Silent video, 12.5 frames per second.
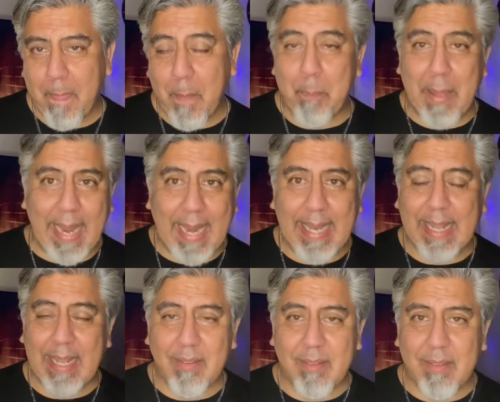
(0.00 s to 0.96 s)
pain
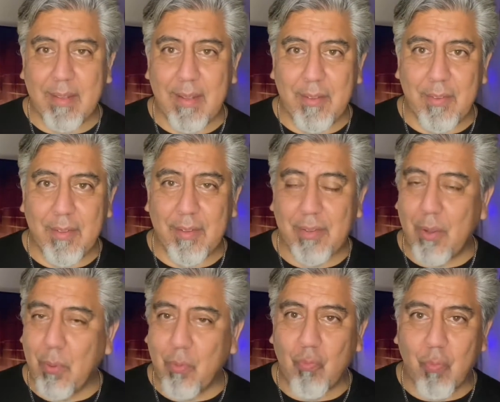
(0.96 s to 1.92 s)
gets
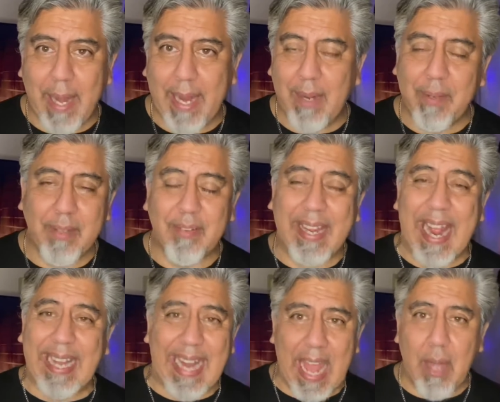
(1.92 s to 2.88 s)
so great we just
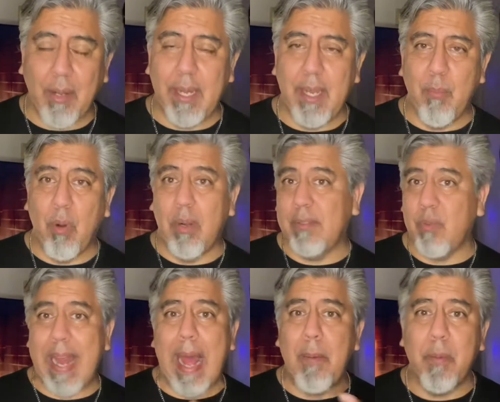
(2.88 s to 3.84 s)
can't handle it anymore. That's what
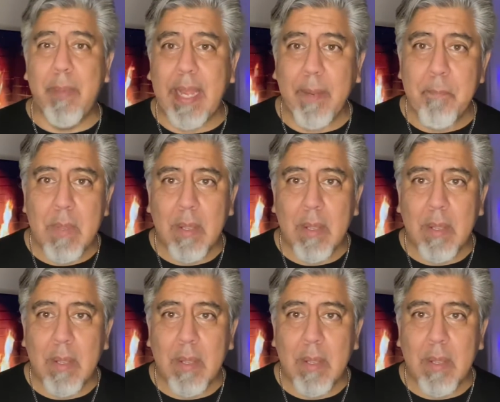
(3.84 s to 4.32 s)
happened to me.